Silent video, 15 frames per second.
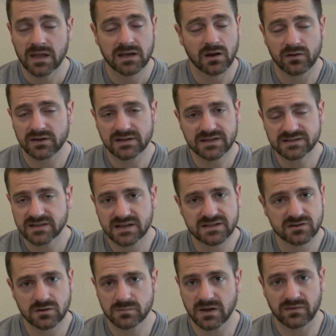Now that doesn't
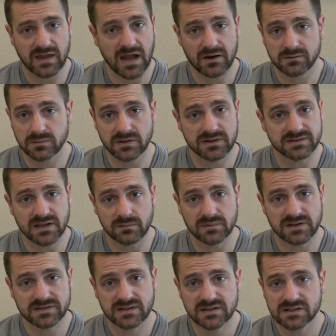necessarily mean they have to be the same
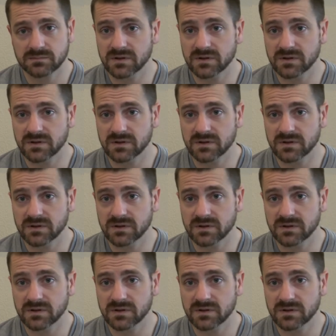distance,